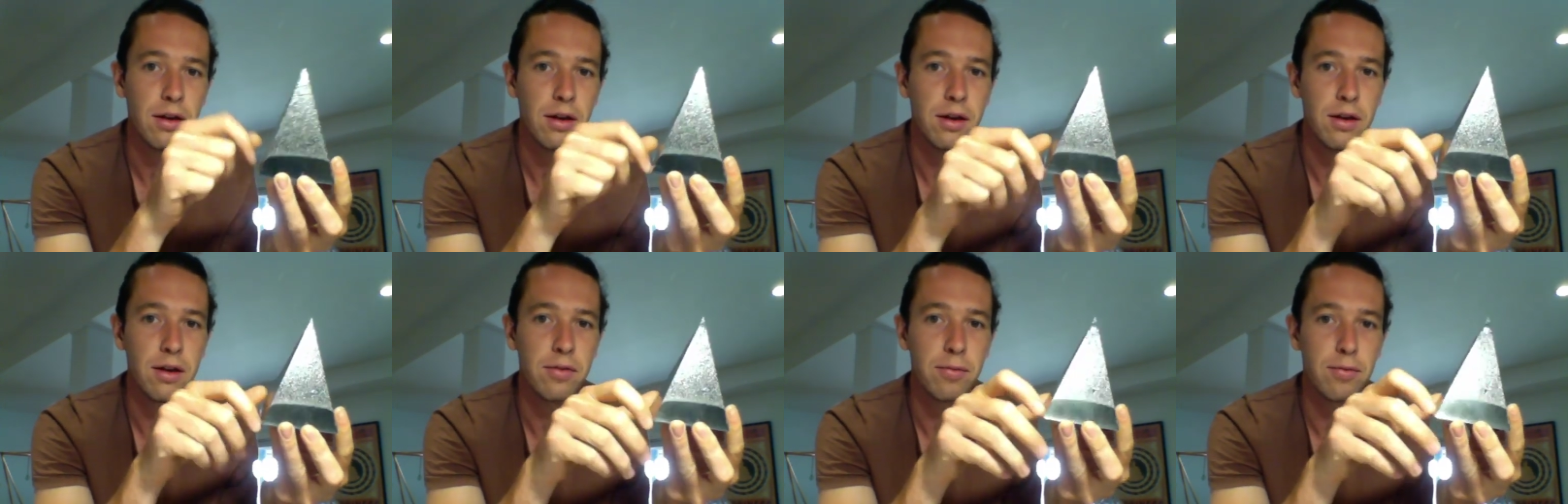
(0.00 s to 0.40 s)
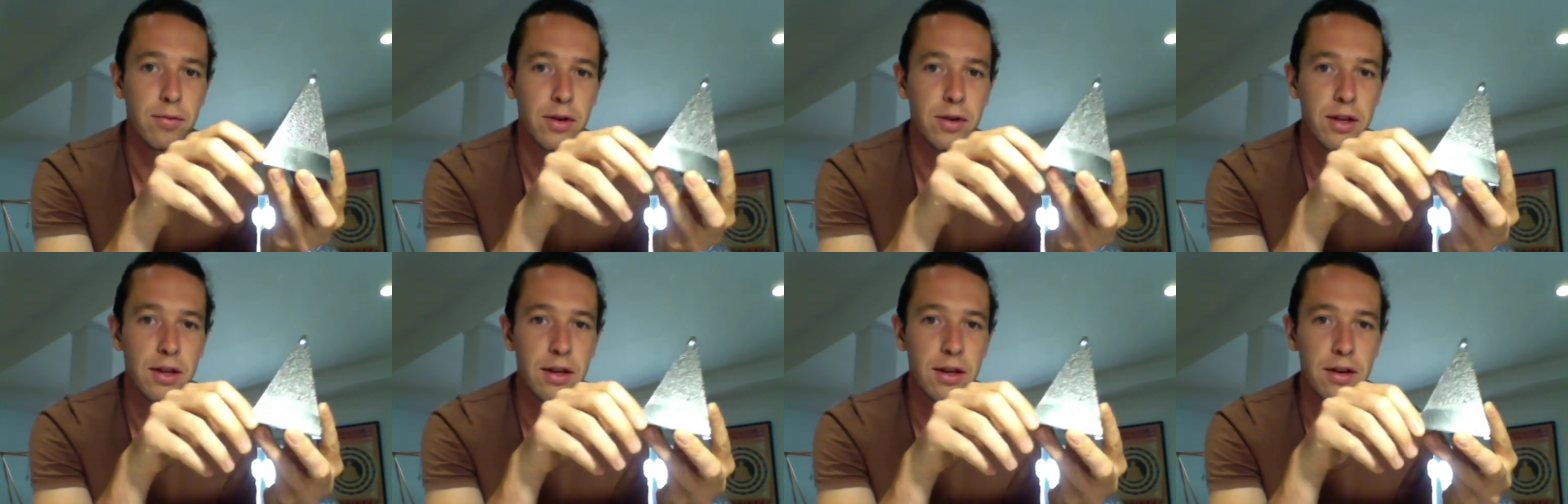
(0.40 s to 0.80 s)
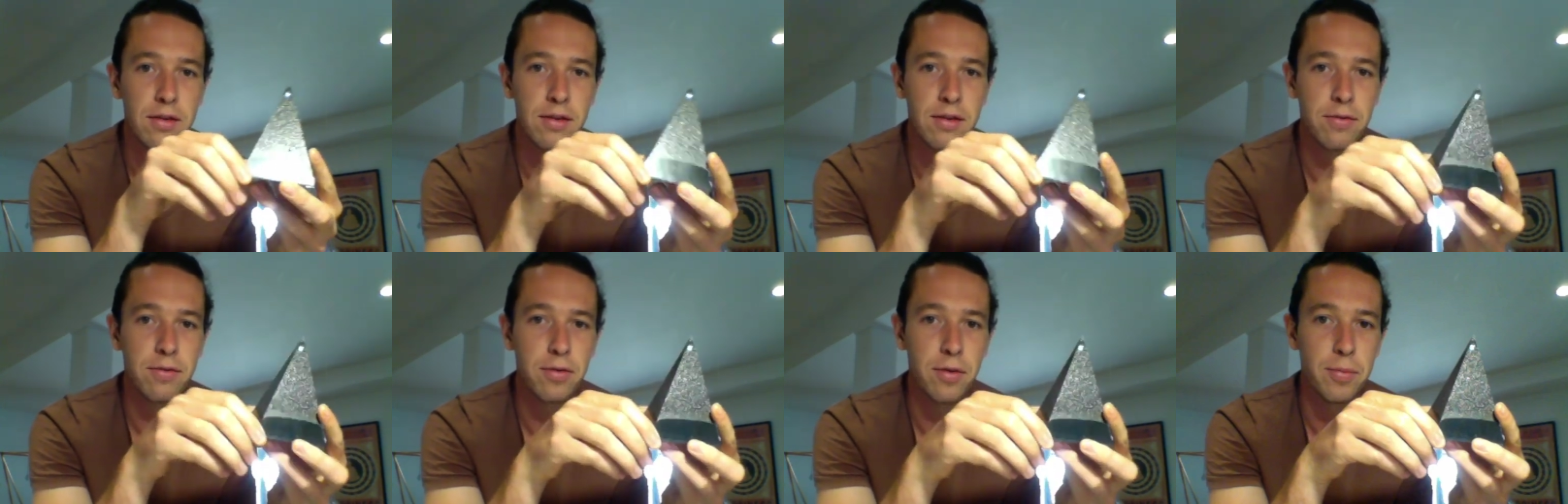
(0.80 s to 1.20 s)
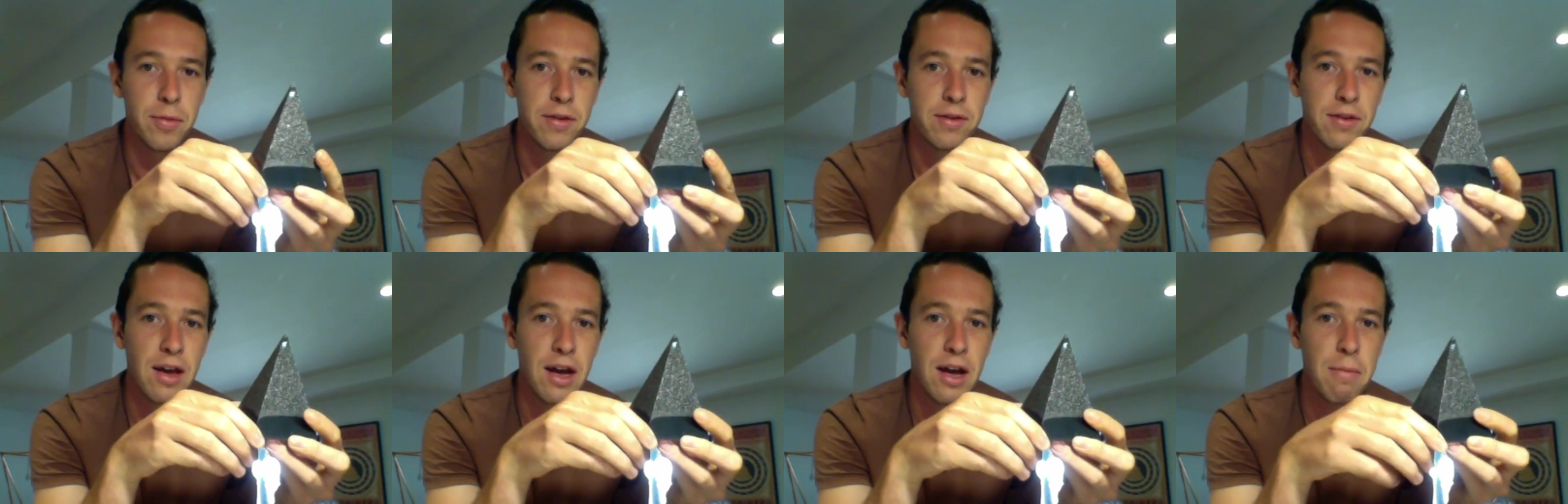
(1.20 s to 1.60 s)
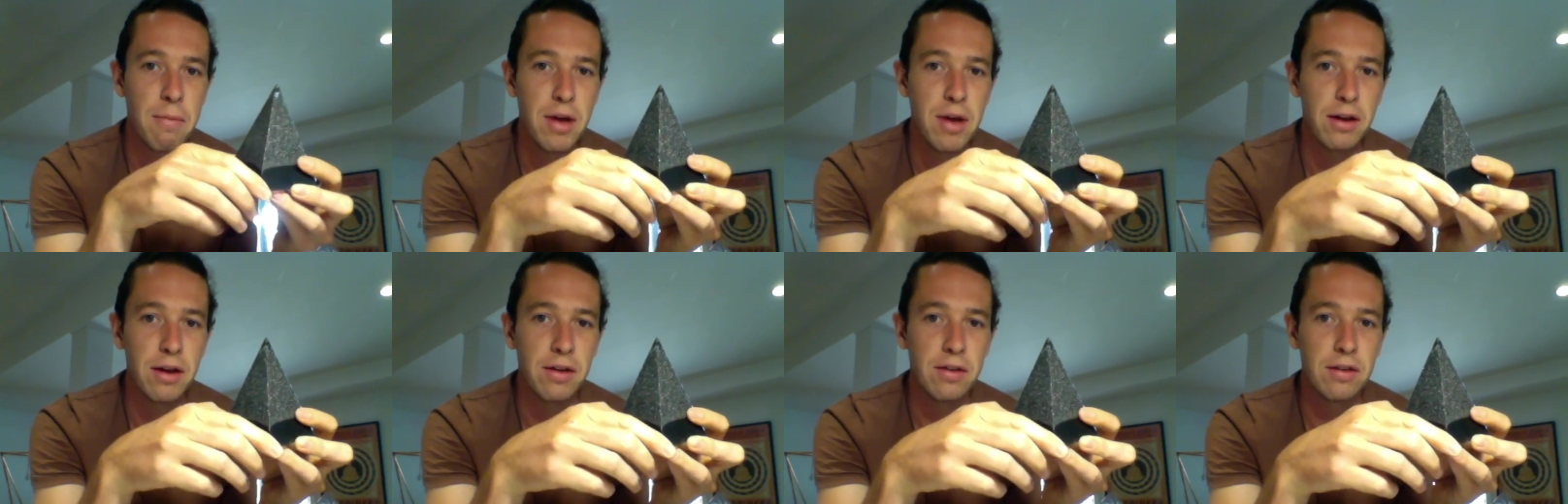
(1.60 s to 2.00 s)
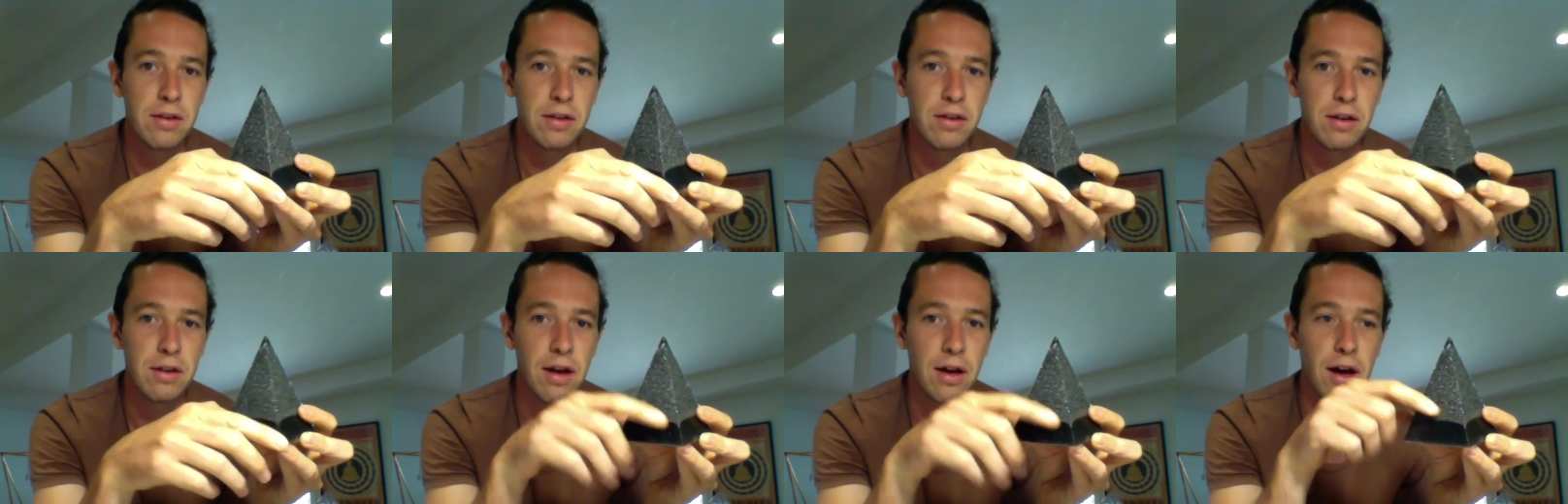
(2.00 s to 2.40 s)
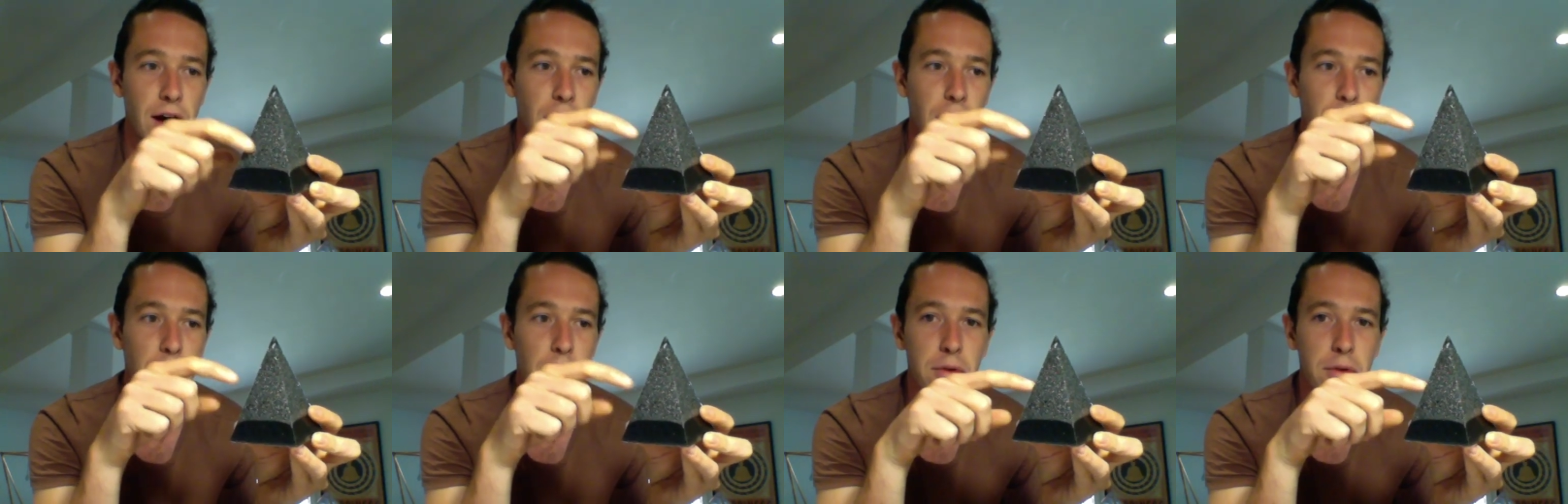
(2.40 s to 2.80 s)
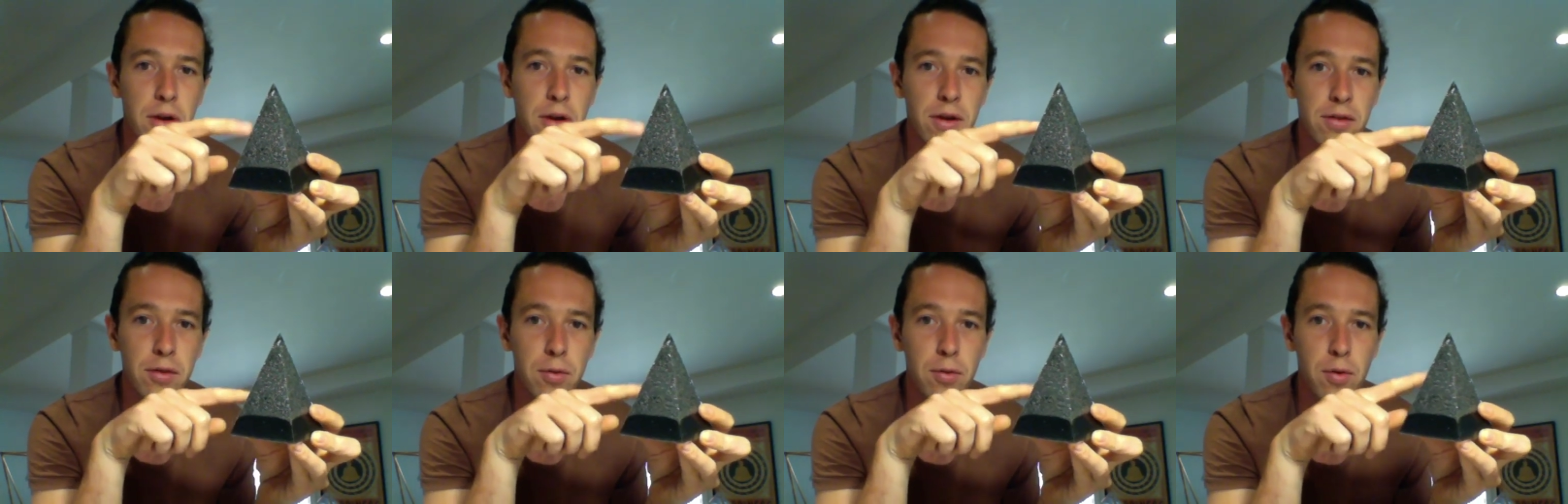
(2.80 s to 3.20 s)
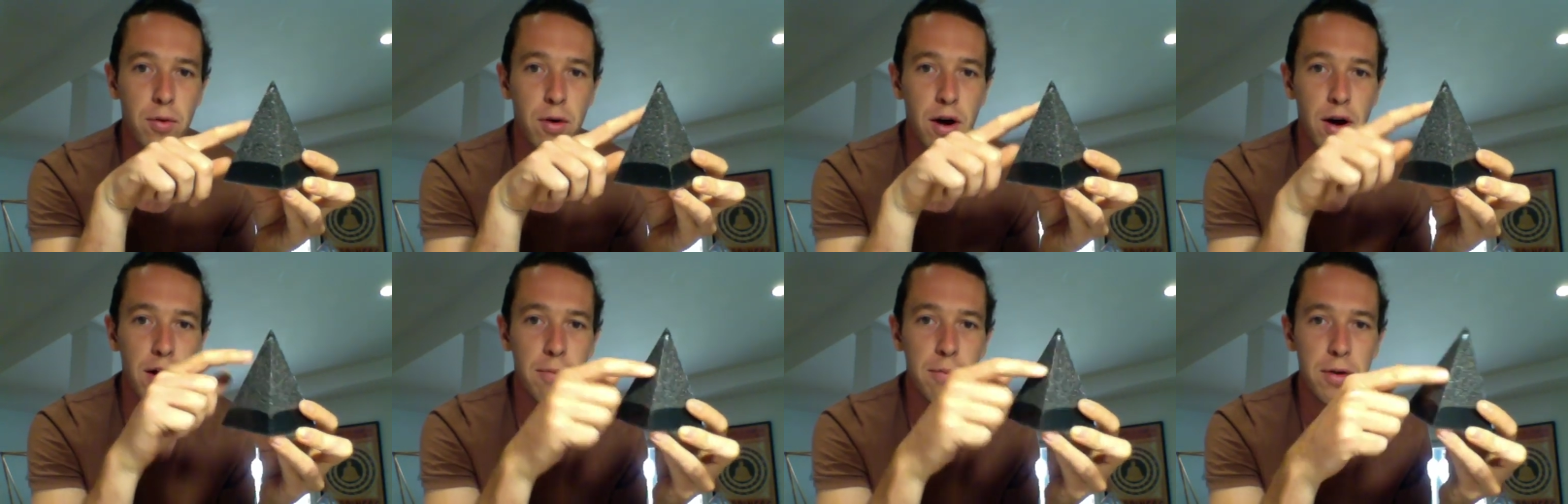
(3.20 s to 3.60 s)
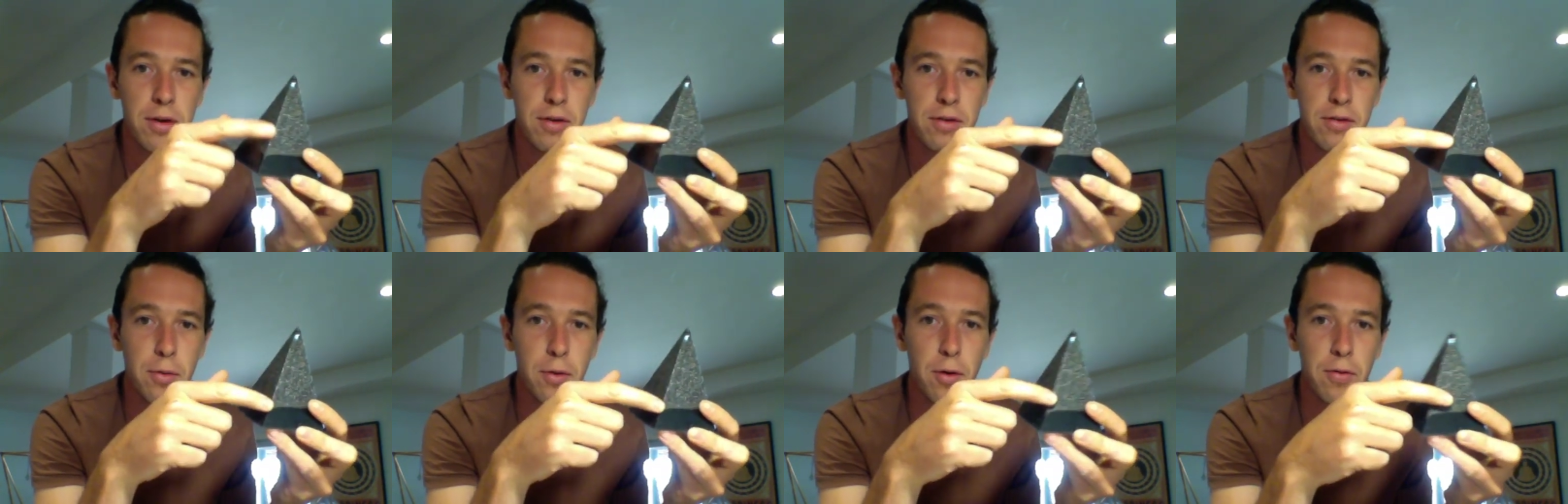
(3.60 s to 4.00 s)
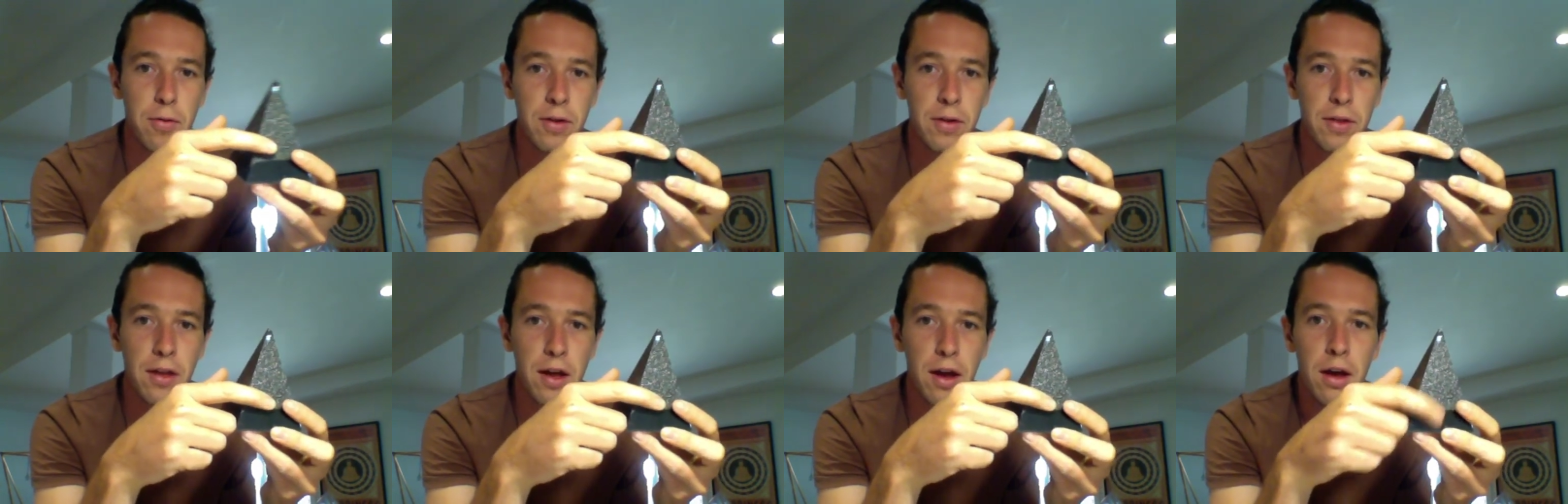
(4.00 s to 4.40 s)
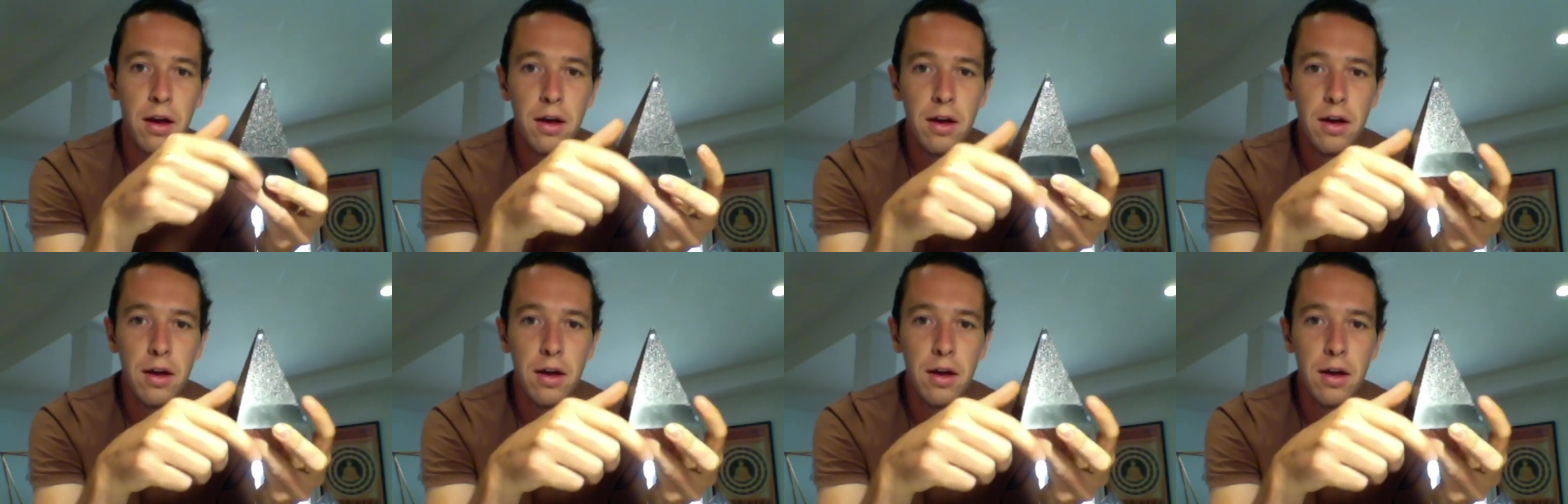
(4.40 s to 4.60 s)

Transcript: It's from the same mix. There's quite a bit of swarf in there,